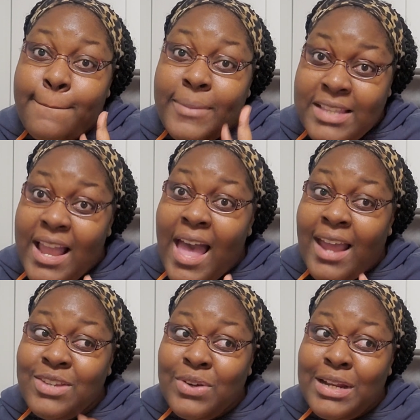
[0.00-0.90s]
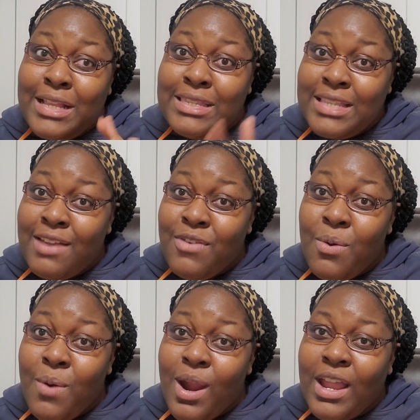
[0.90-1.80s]
stay hydrated, save
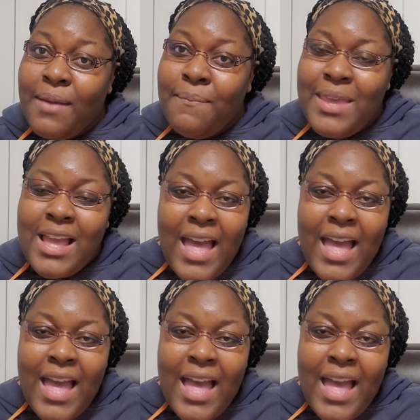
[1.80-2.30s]
your work, be